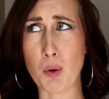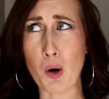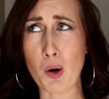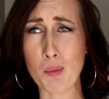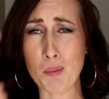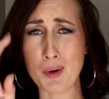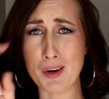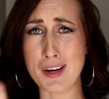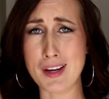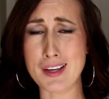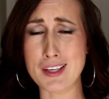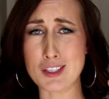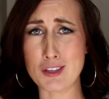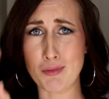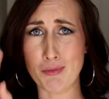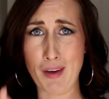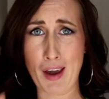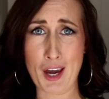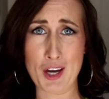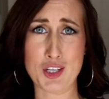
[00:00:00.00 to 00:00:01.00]
permanent
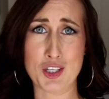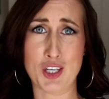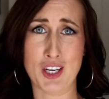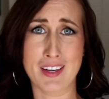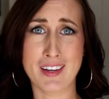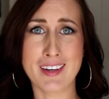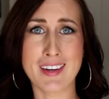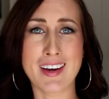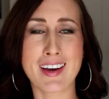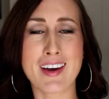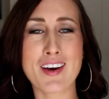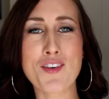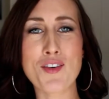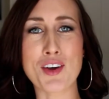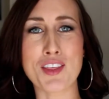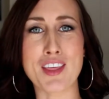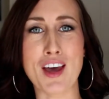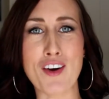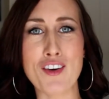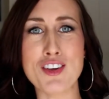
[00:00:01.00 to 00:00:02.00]
fashion
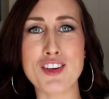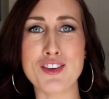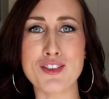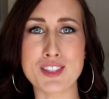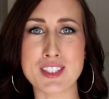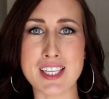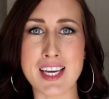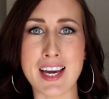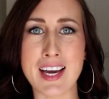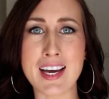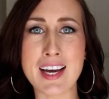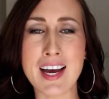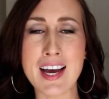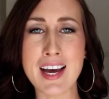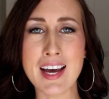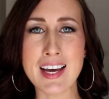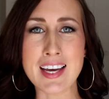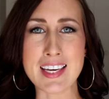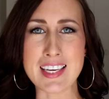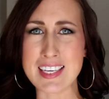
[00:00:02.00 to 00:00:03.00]
without using
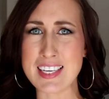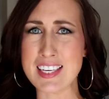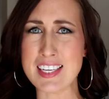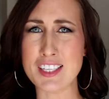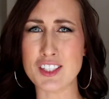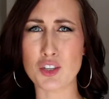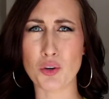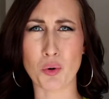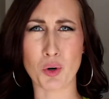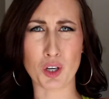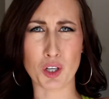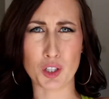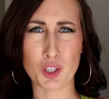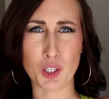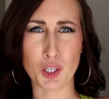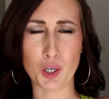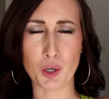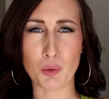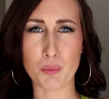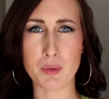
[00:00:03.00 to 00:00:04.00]
heat or
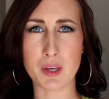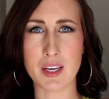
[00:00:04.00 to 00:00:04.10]
glue,